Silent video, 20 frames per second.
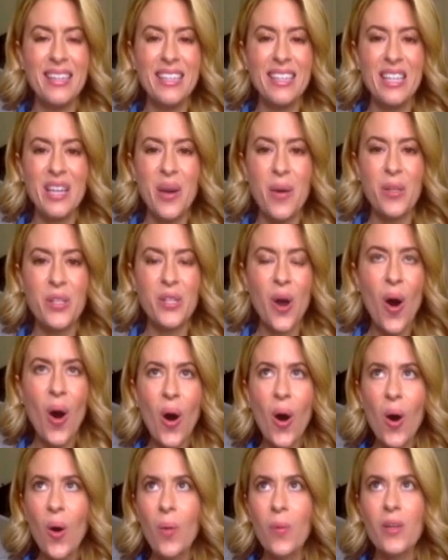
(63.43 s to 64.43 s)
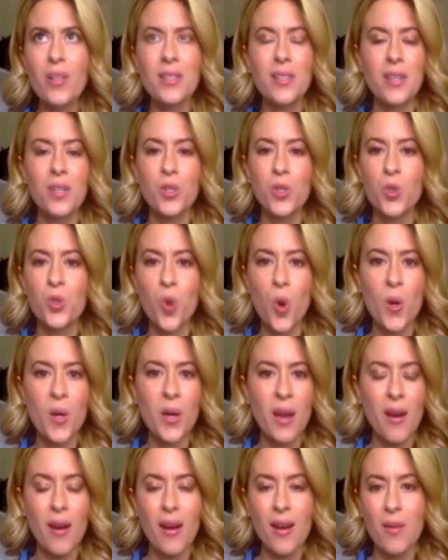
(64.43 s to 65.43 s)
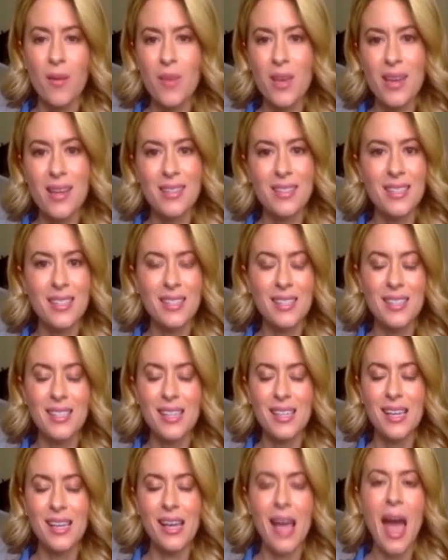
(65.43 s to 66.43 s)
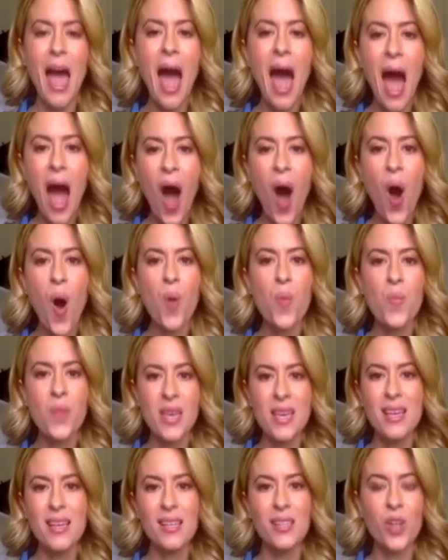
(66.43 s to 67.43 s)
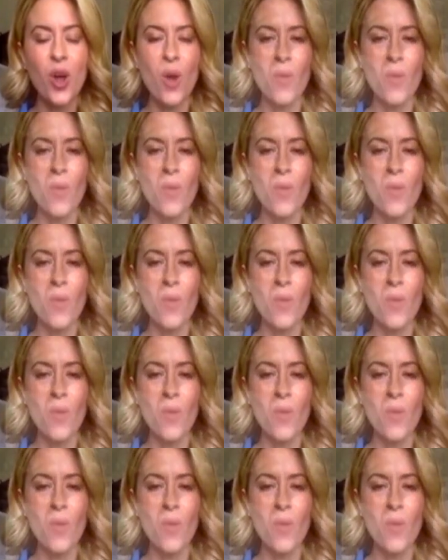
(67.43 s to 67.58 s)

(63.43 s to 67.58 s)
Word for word: You know, it's always extraordinary to me to see how bees